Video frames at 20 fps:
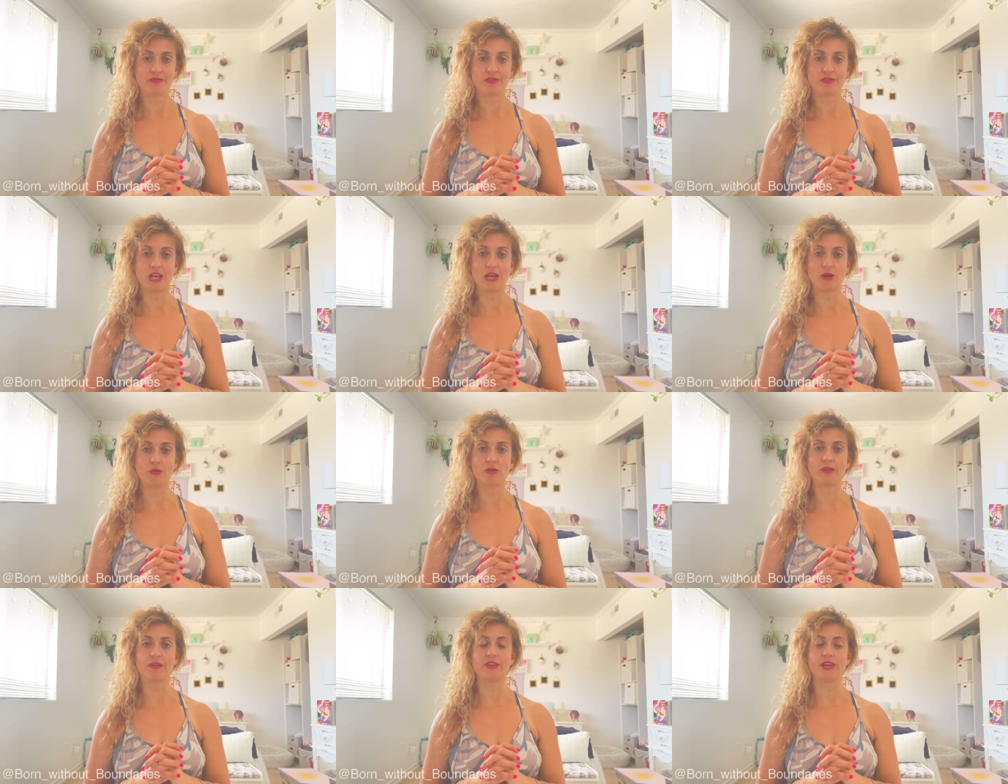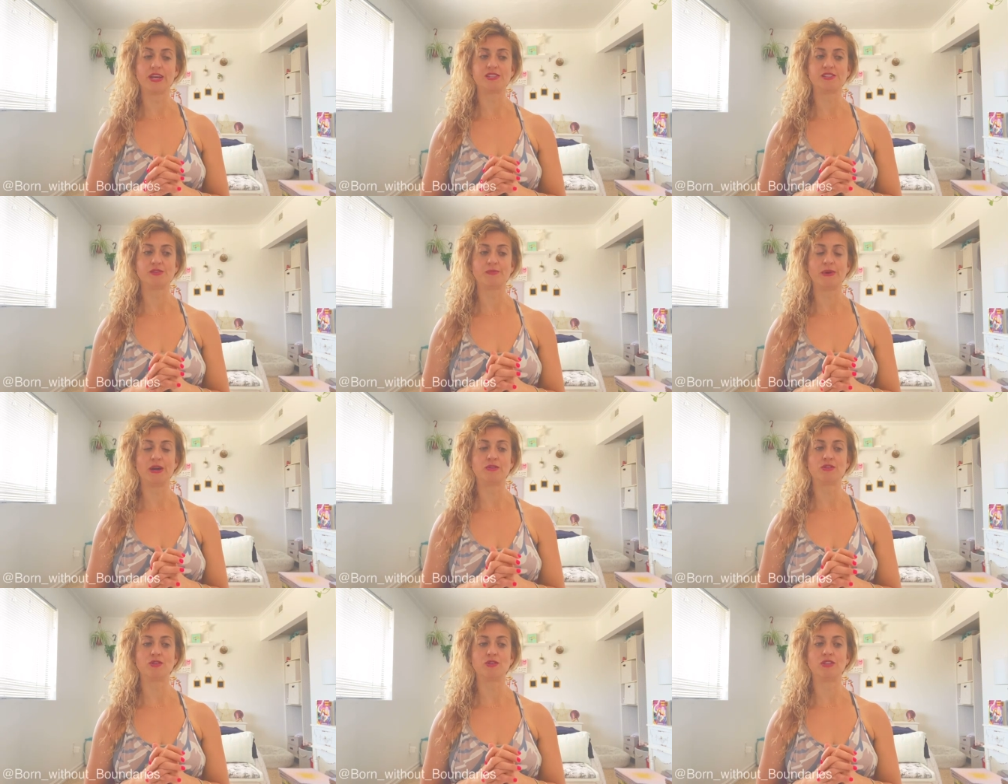They were things
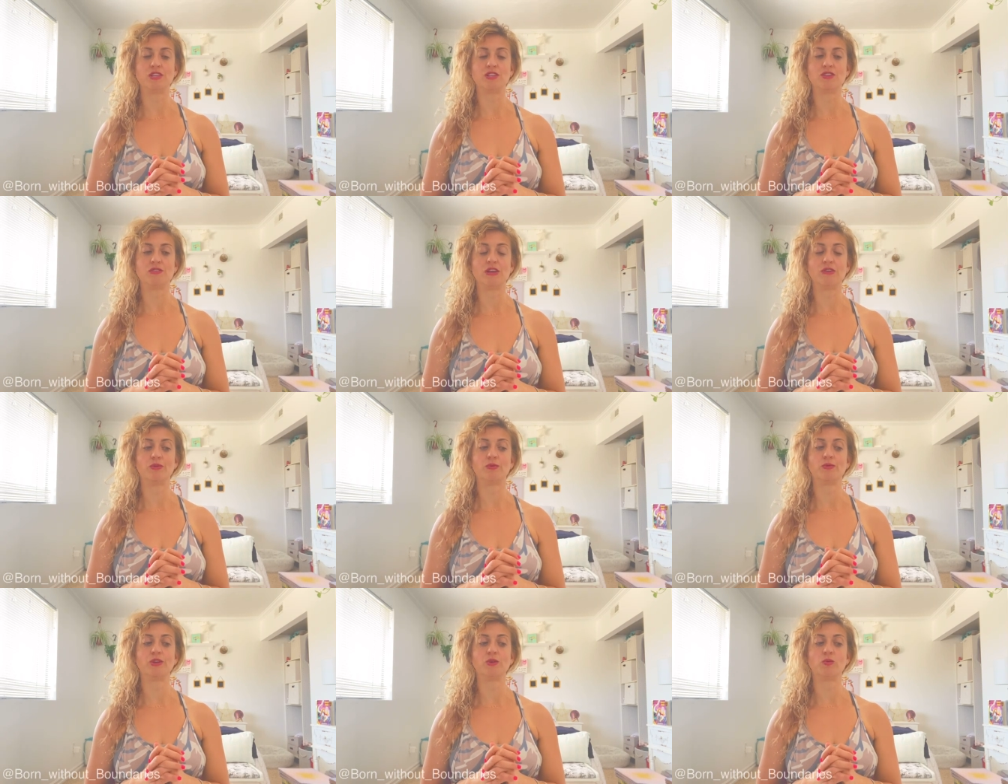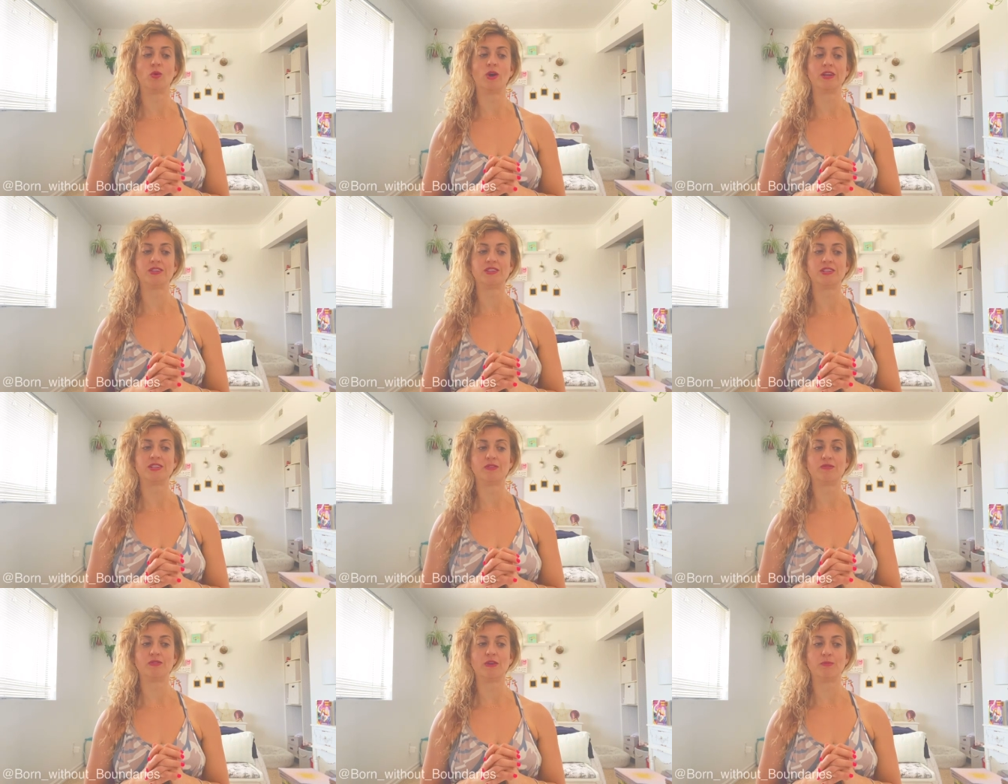about you that you never really wanted
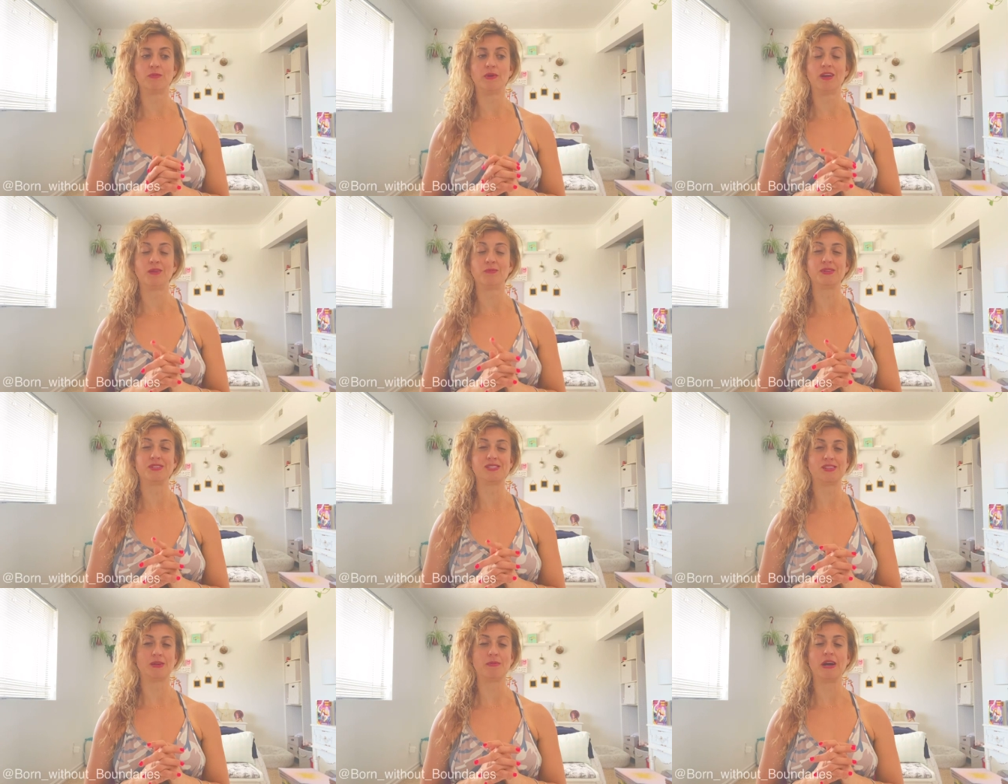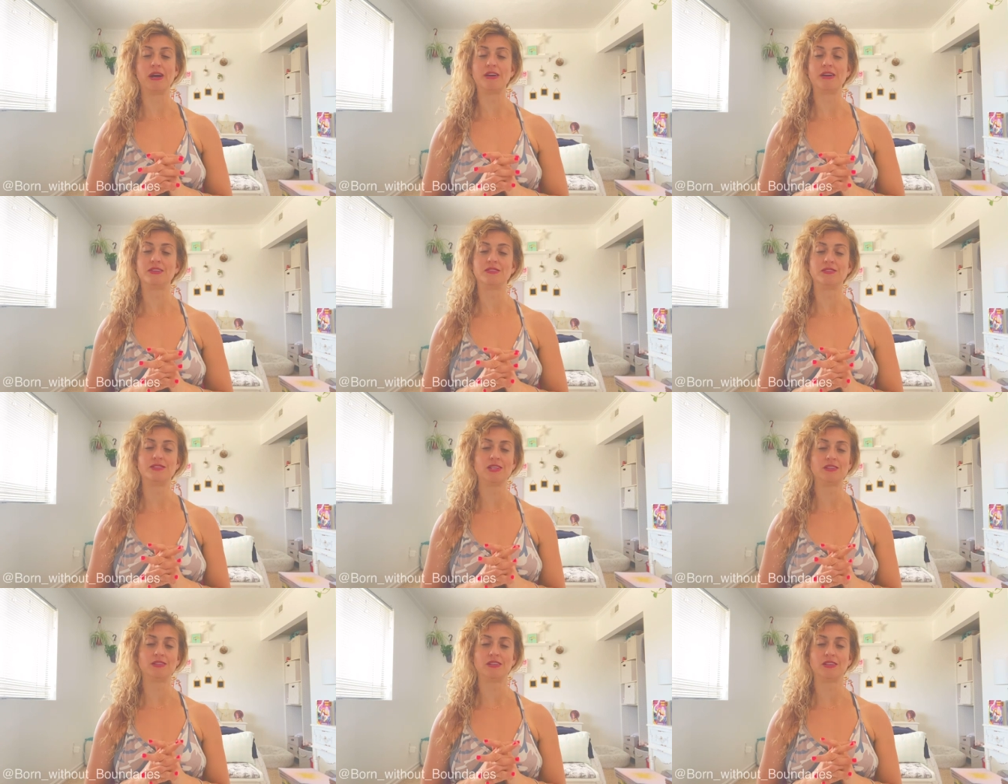to give up on, but somehow you
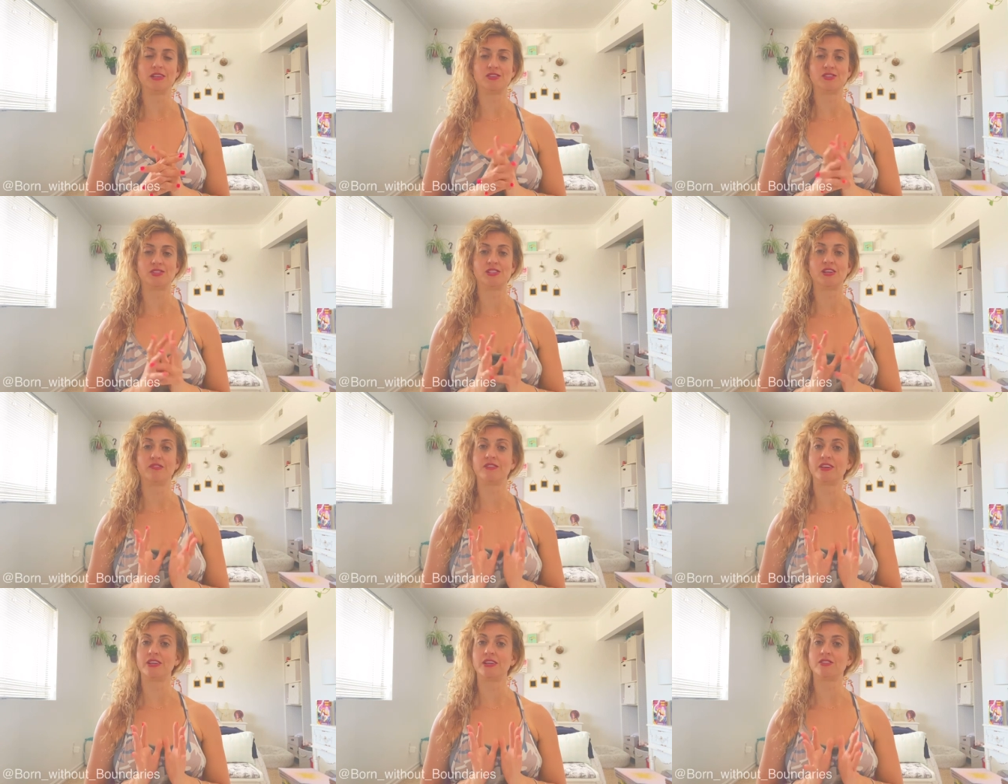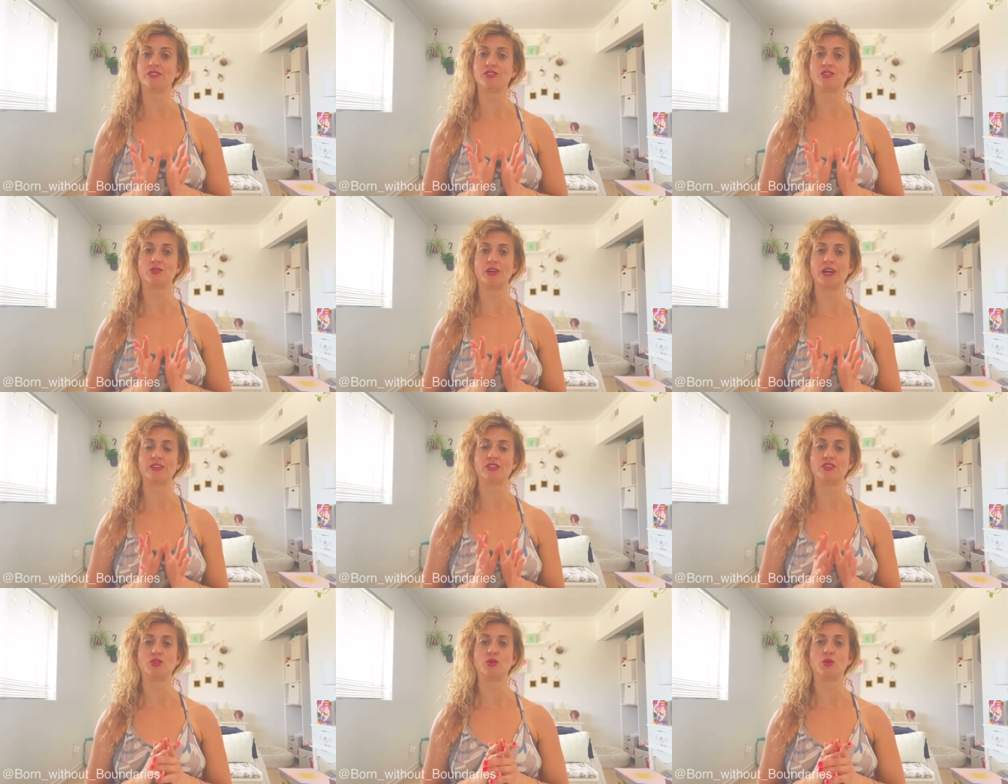did. You let yourself get distracted.